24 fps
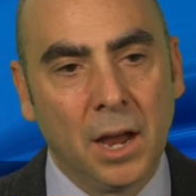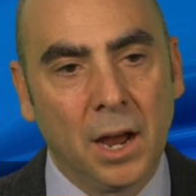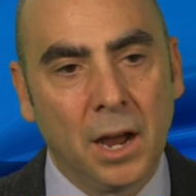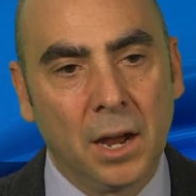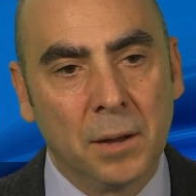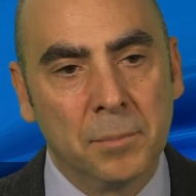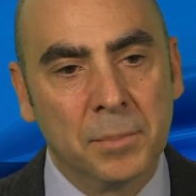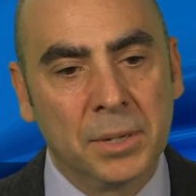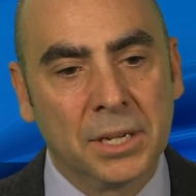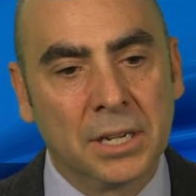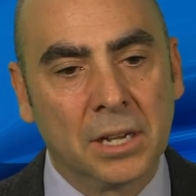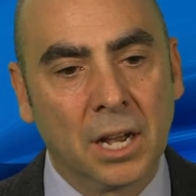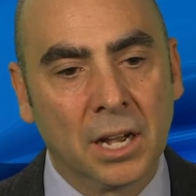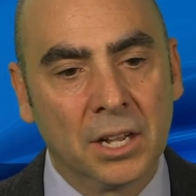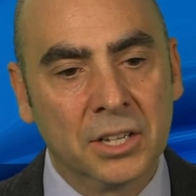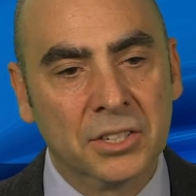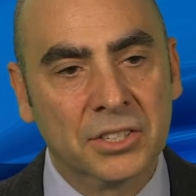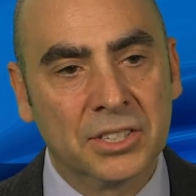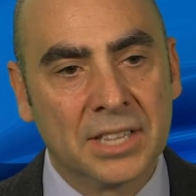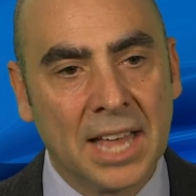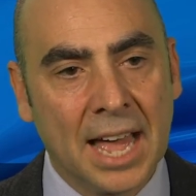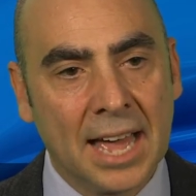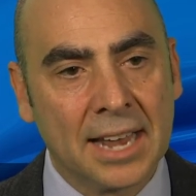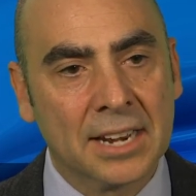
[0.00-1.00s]
Uh,
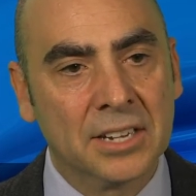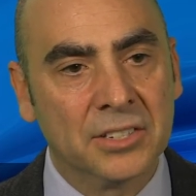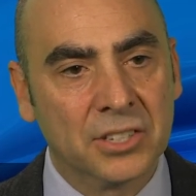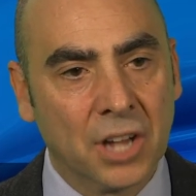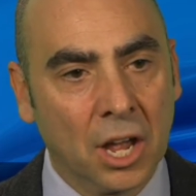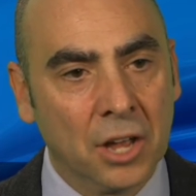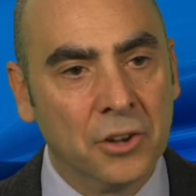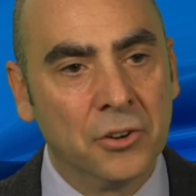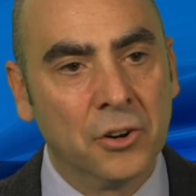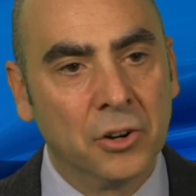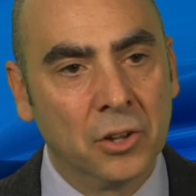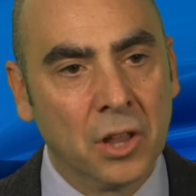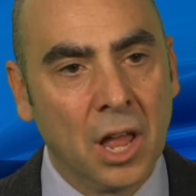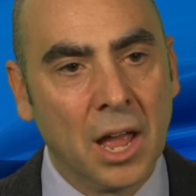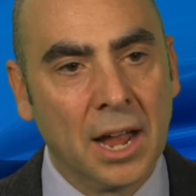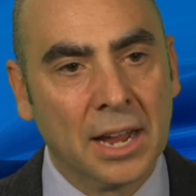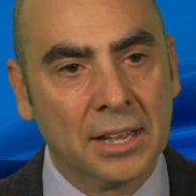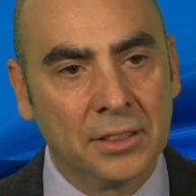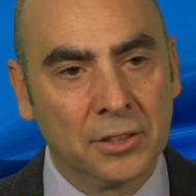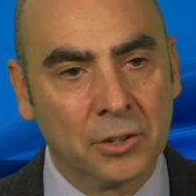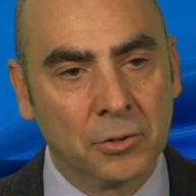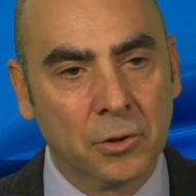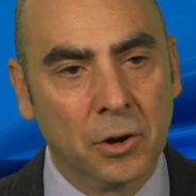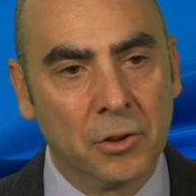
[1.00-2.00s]
because that is
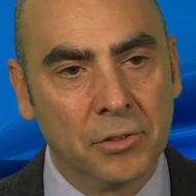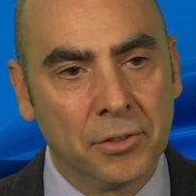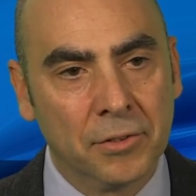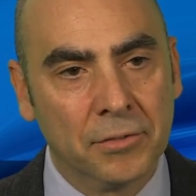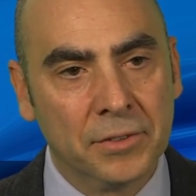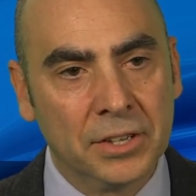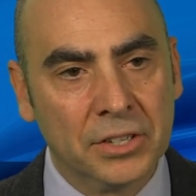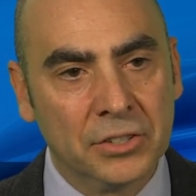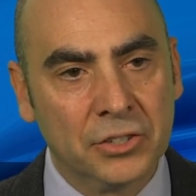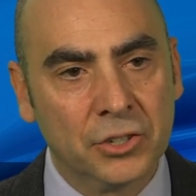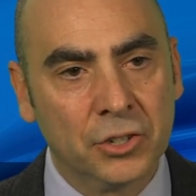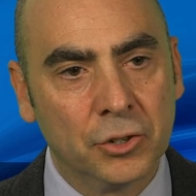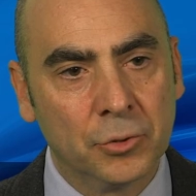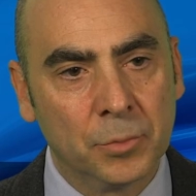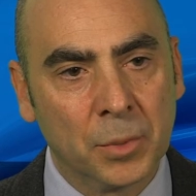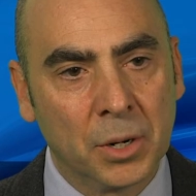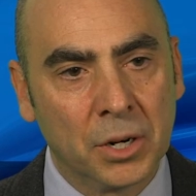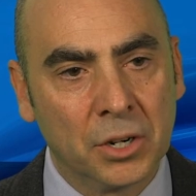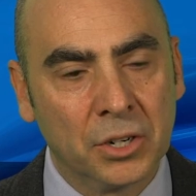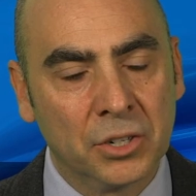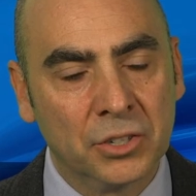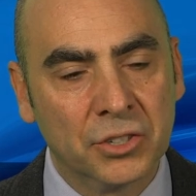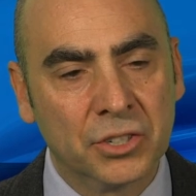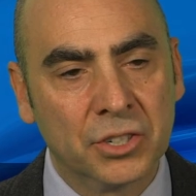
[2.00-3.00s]
underlying the growth of these
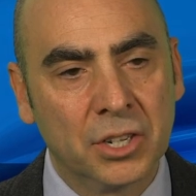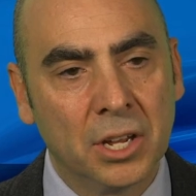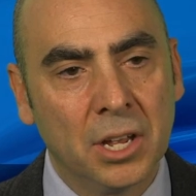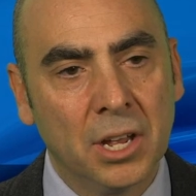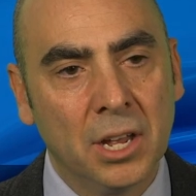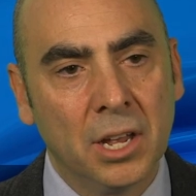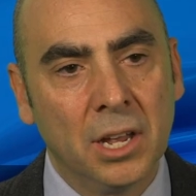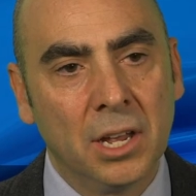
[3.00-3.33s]
tumors,